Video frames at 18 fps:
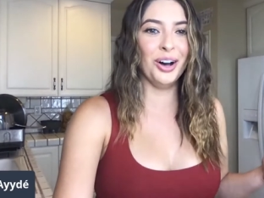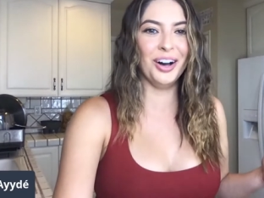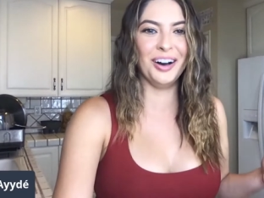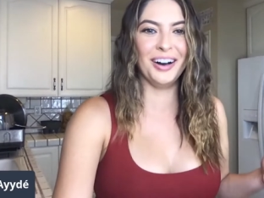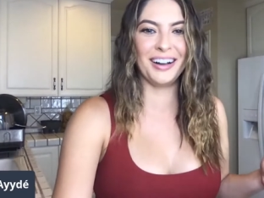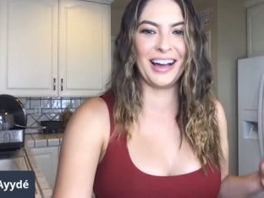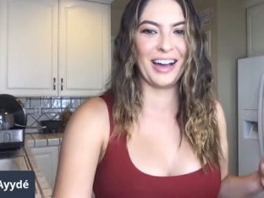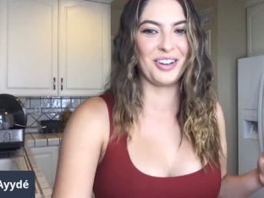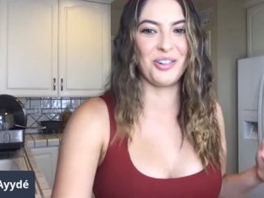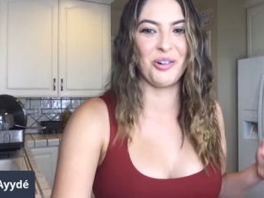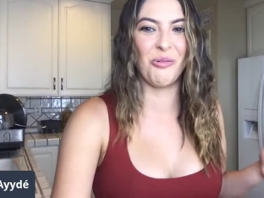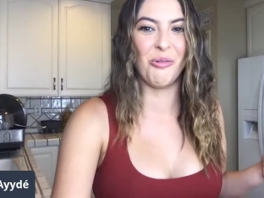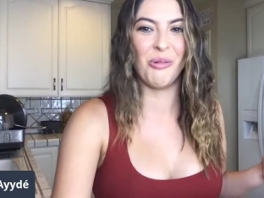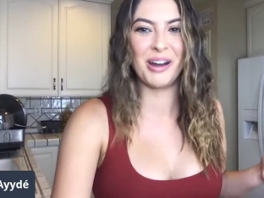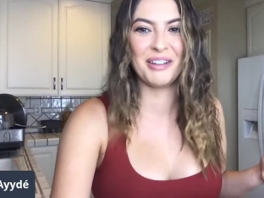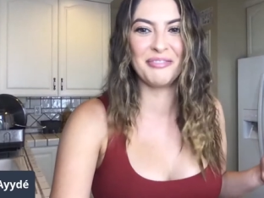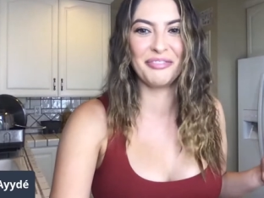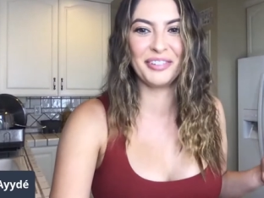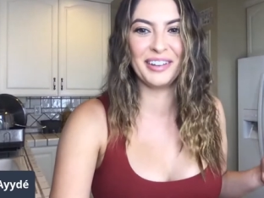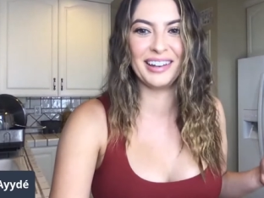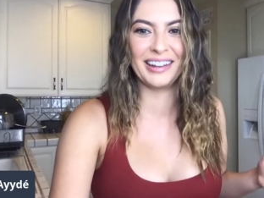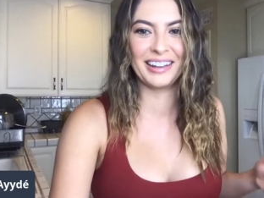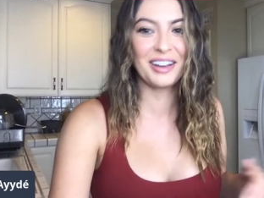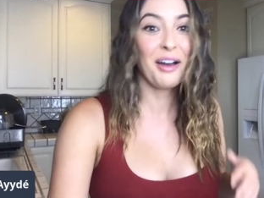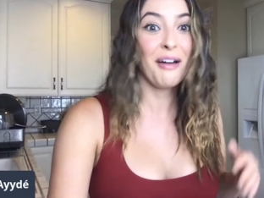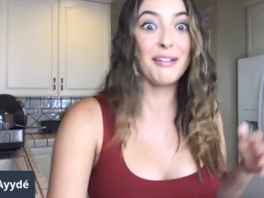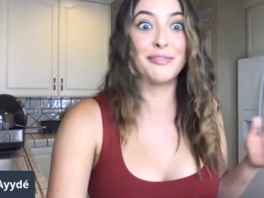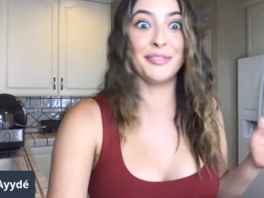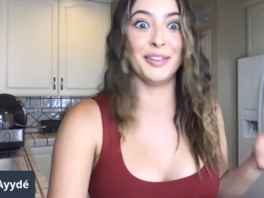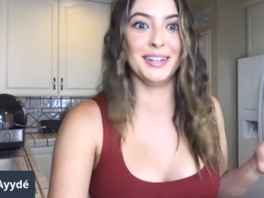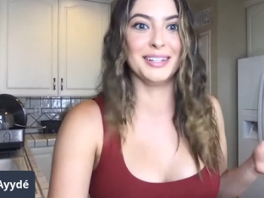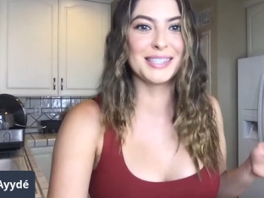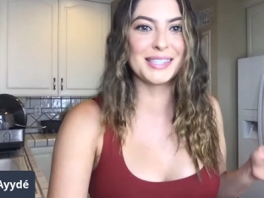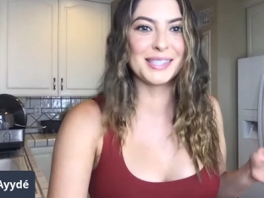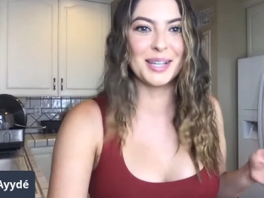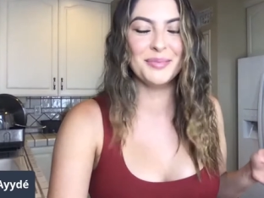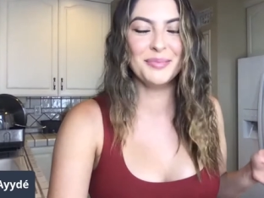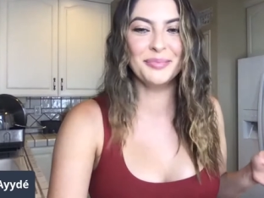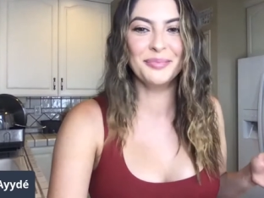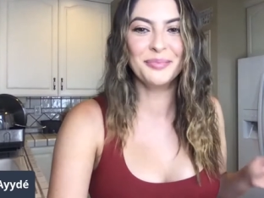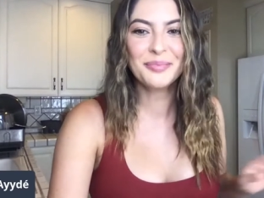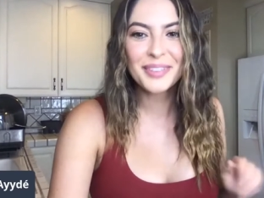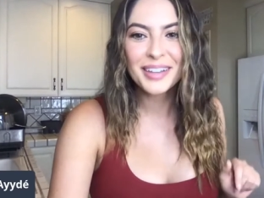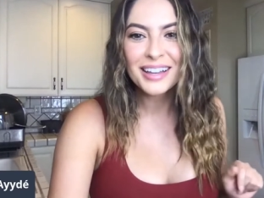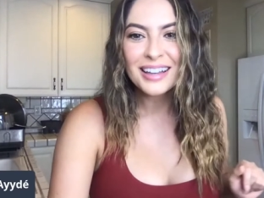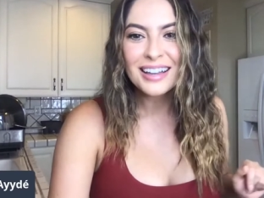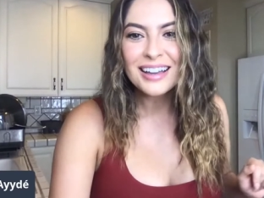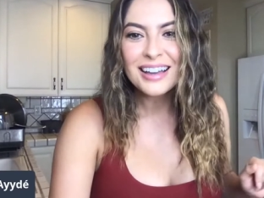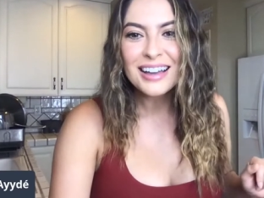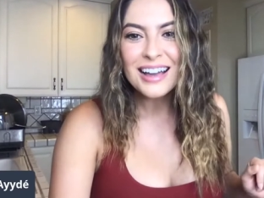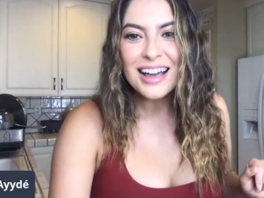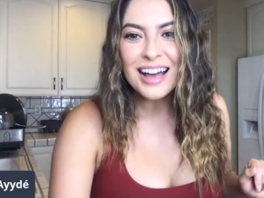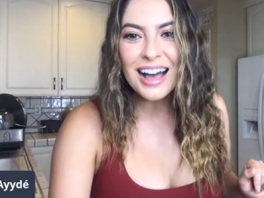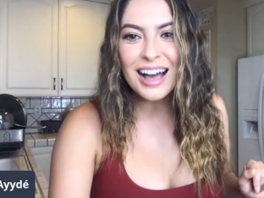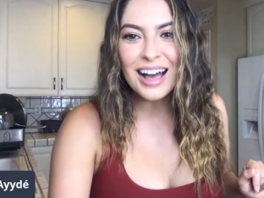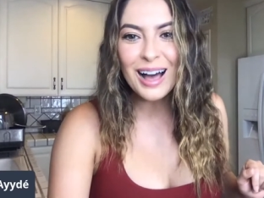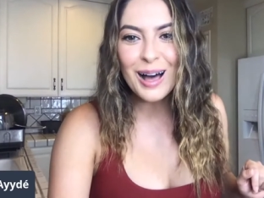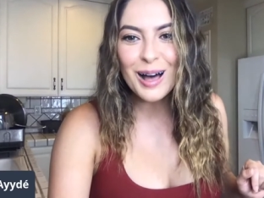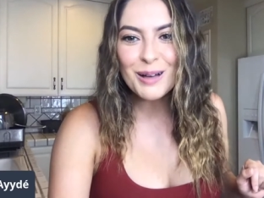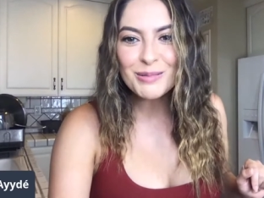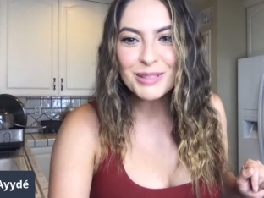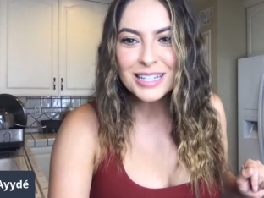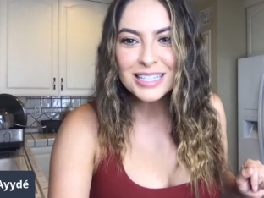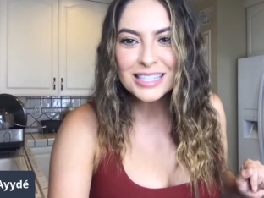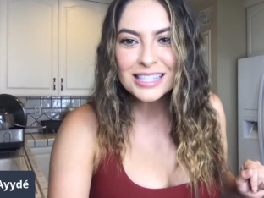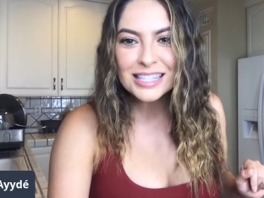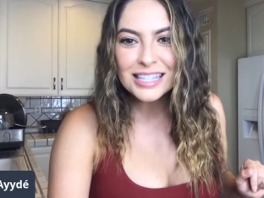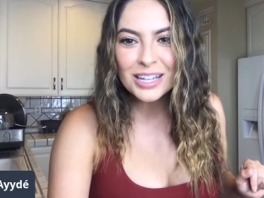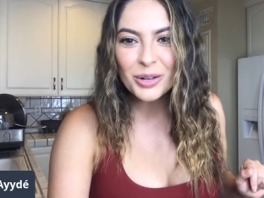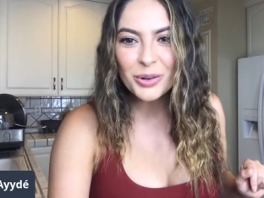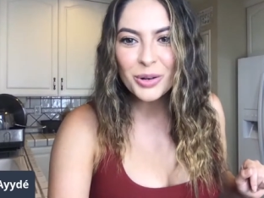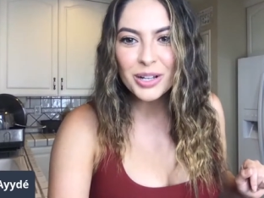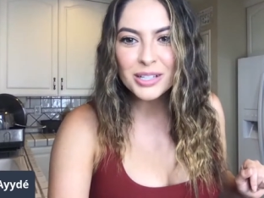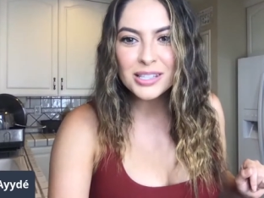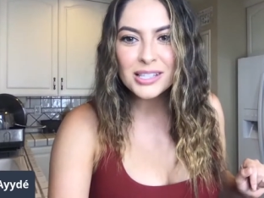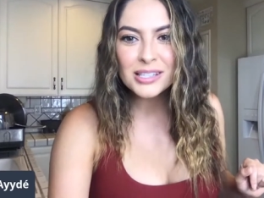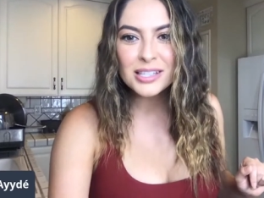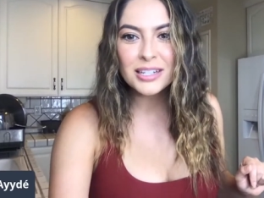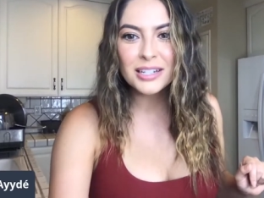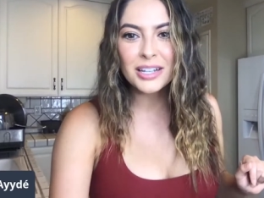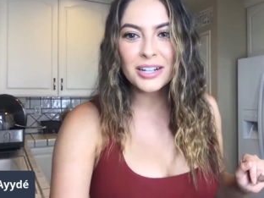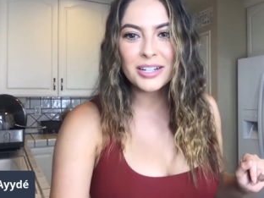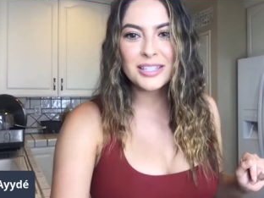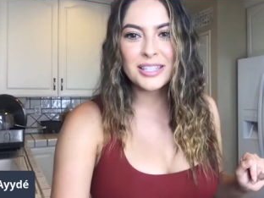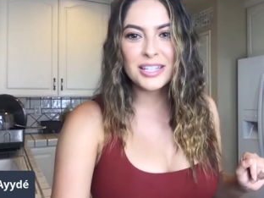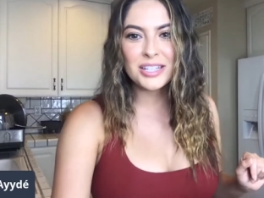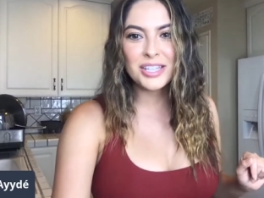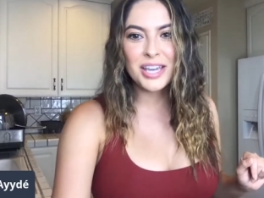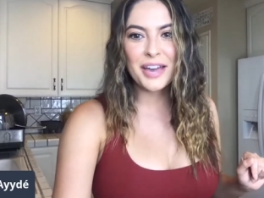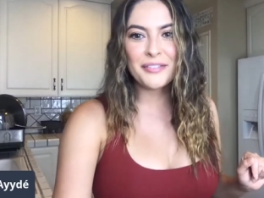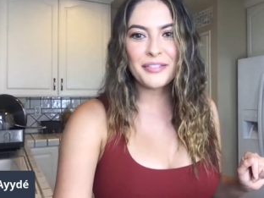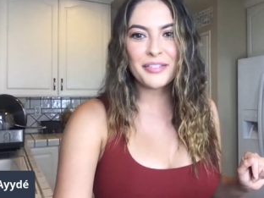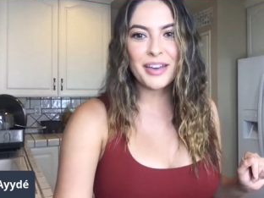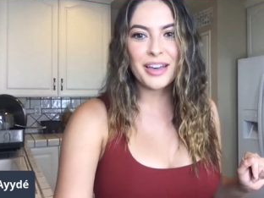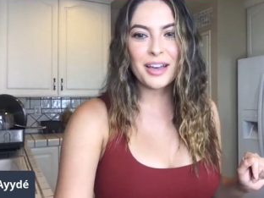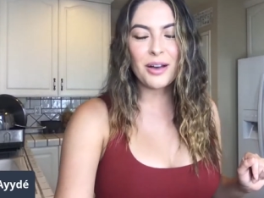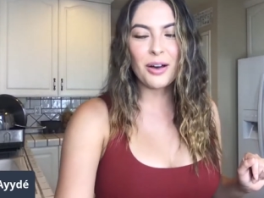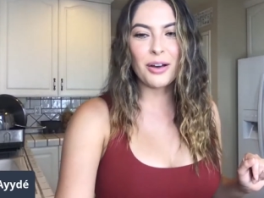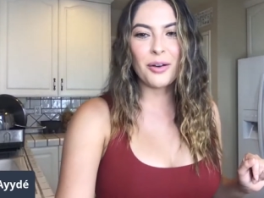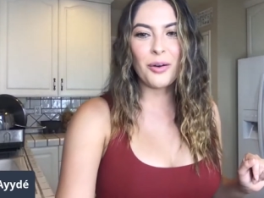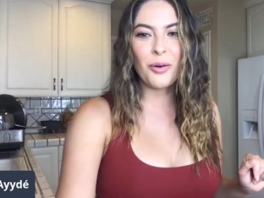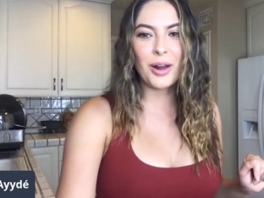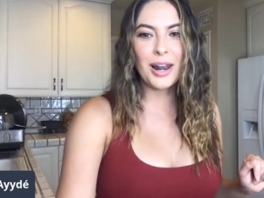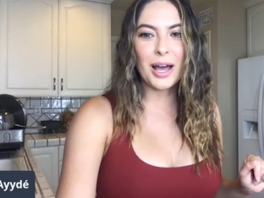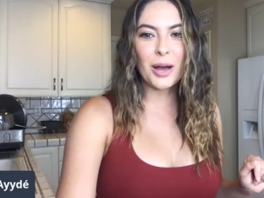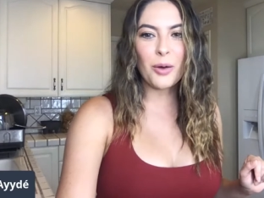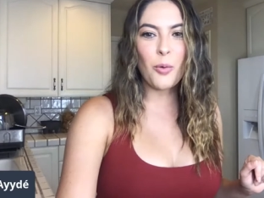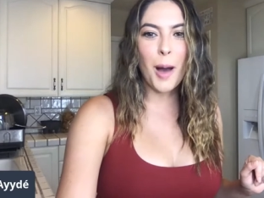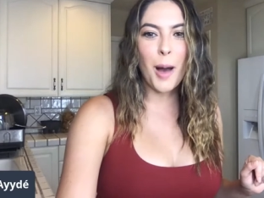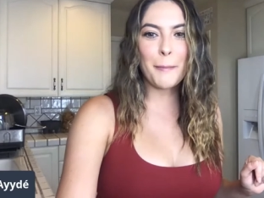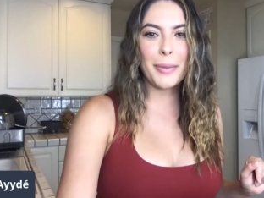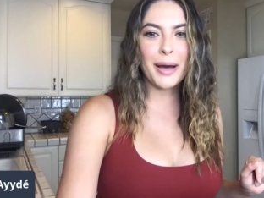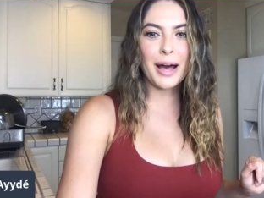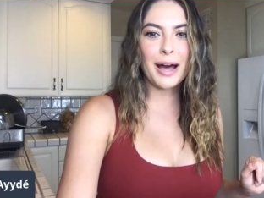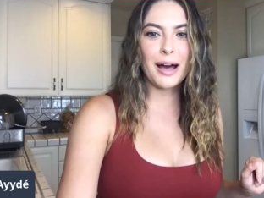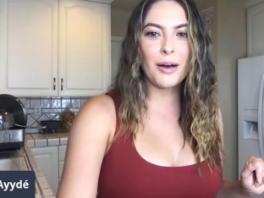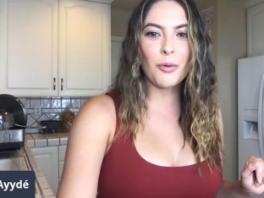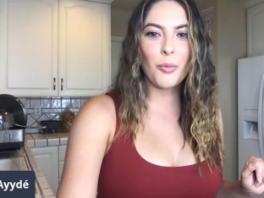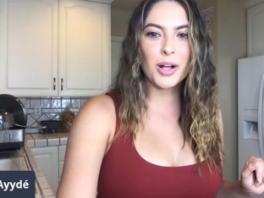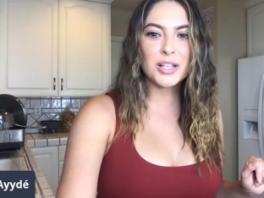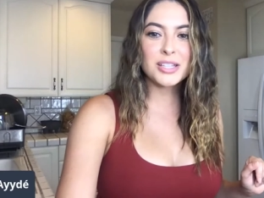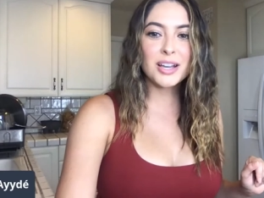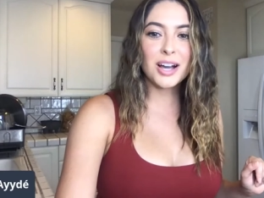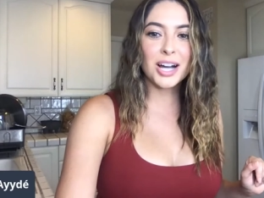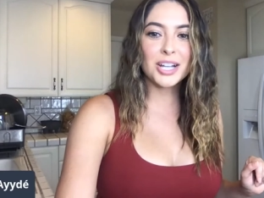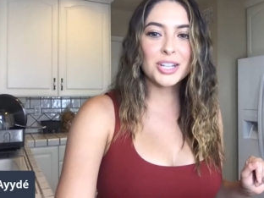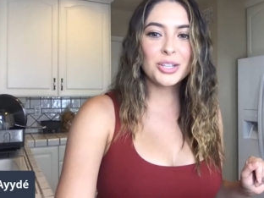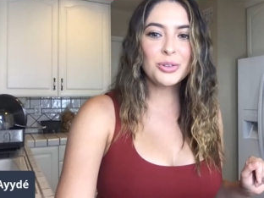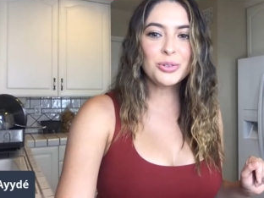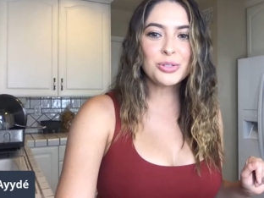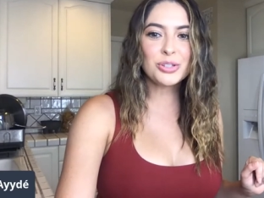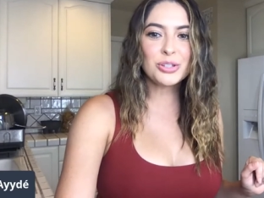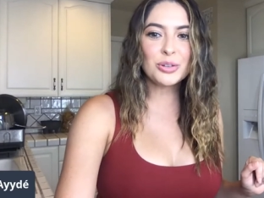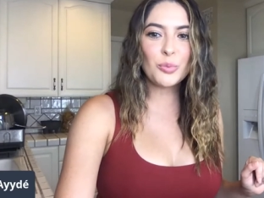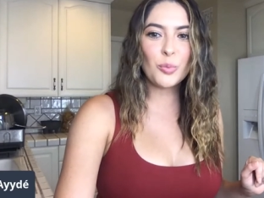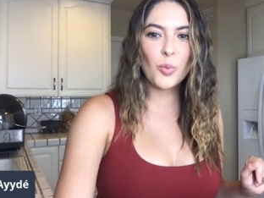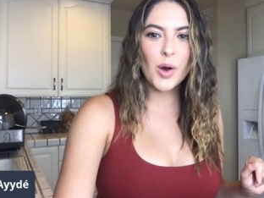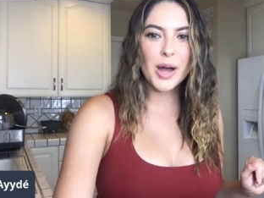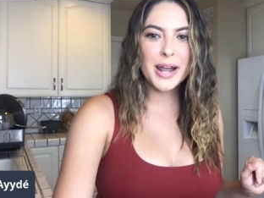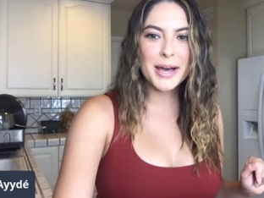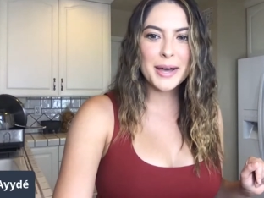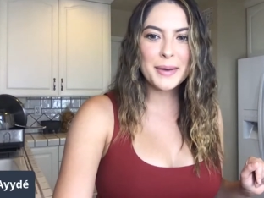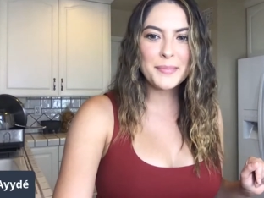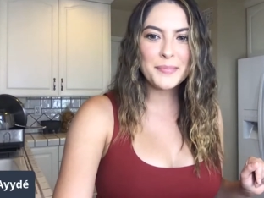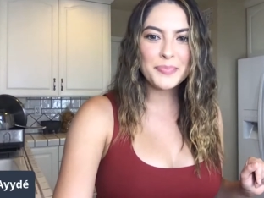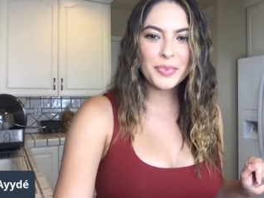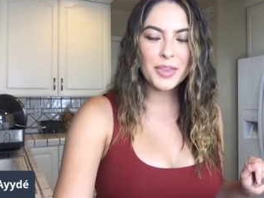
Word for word: I don't know what I'm feeling. Feeling something. Um, let's see who else is in here. DJ Vic. Hola guapa. Watching on YouTube. What up?